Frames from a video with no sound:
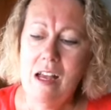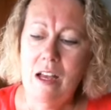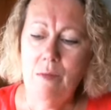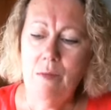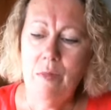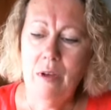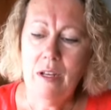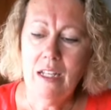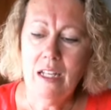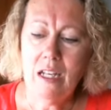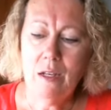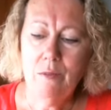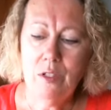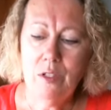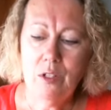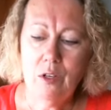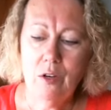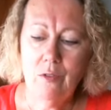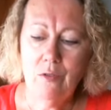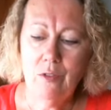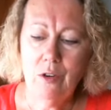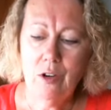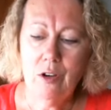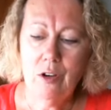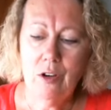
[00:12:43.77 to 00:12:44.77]
Buddy comes
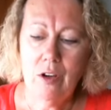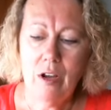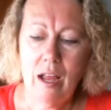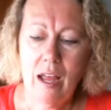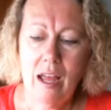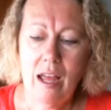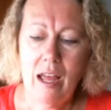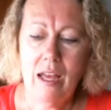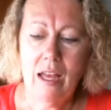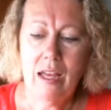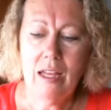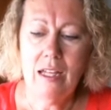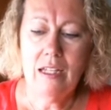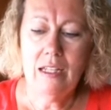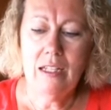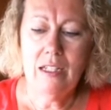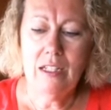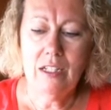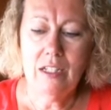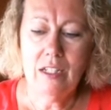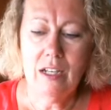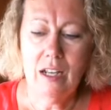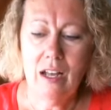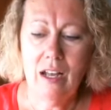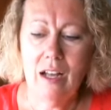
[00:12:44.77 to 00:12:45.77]
over and,
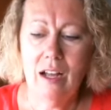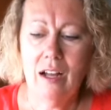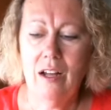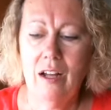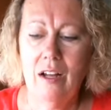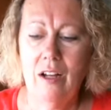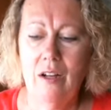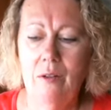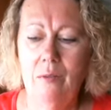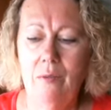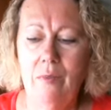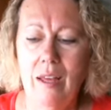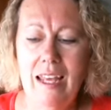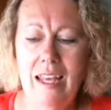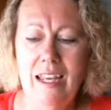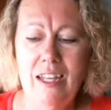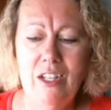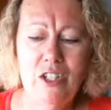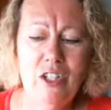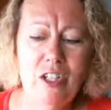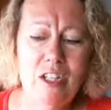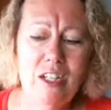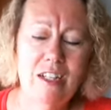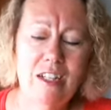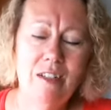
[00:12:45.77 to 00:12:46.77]
hey,
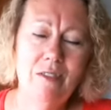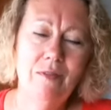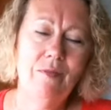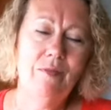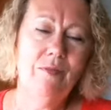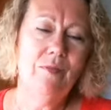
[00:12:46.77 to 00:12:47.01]
Angela.